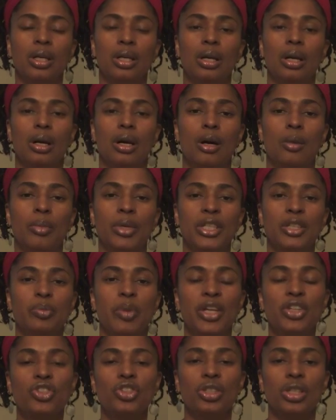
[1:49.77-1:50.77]
um,
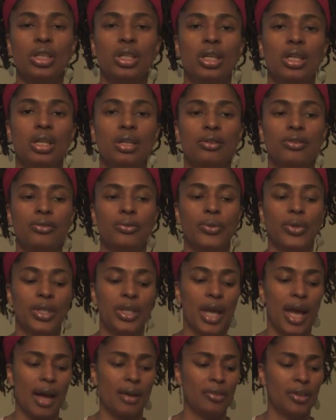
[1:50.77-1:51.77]
especially if we
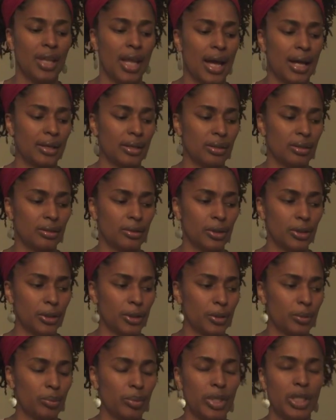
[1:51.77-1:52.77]
have a lot of
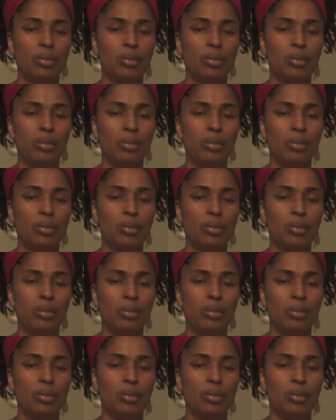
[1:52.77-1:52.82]
um,